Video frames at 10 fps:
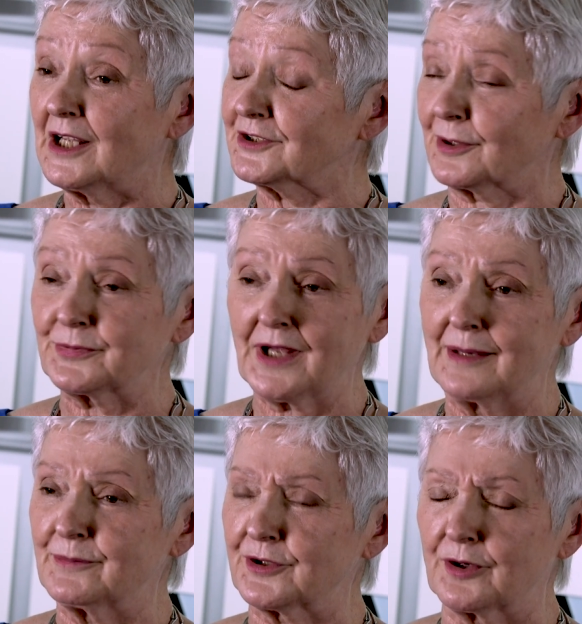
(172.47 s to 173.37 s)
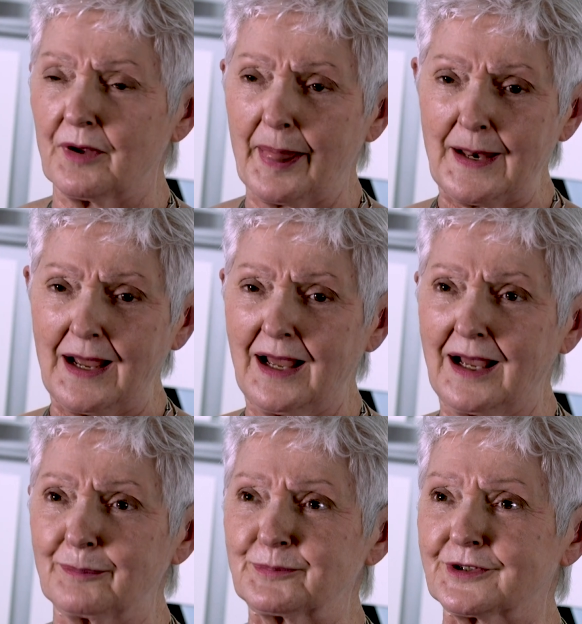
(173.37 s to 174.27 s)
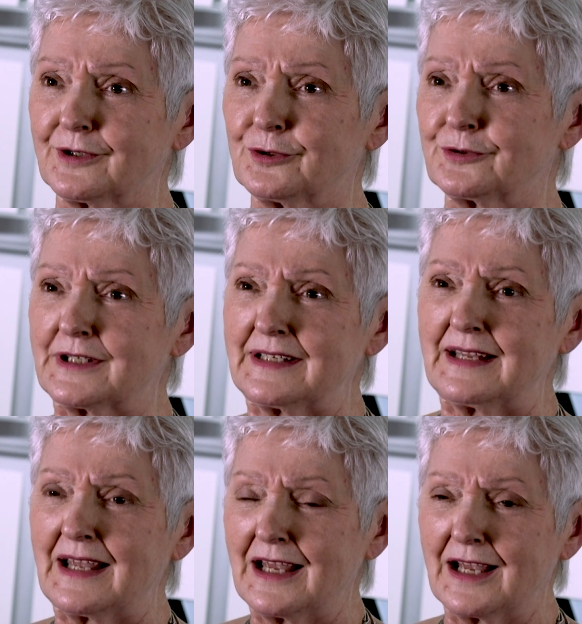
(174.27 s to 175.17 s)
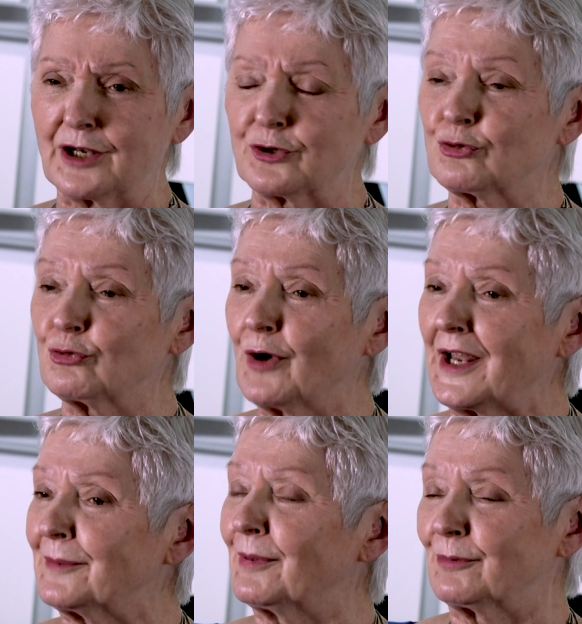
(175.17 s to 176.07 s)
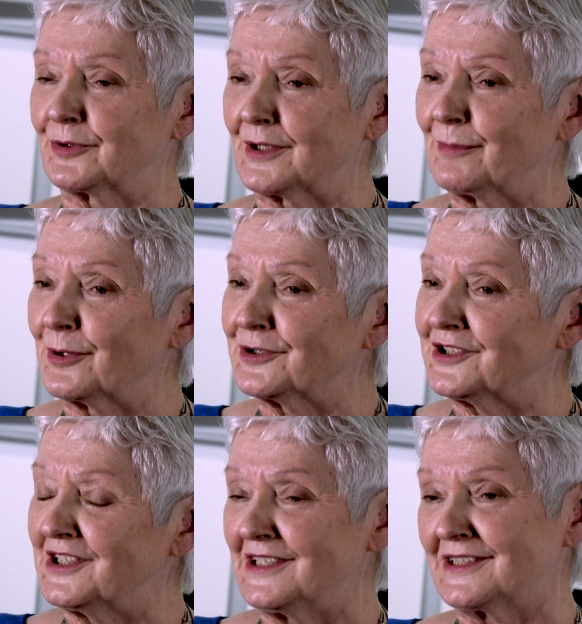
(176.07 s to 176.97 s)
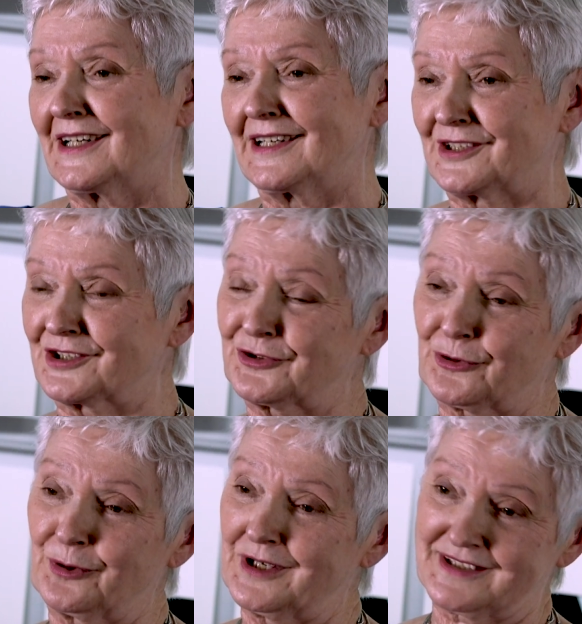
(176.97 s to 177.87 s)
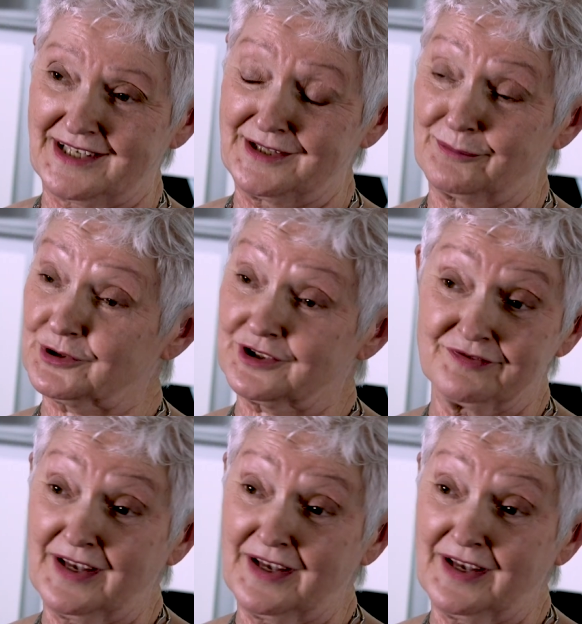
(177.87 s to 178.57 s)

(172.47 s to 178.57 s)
sometimes they're absolutely incredible with the amount of detail and story that's in them, which is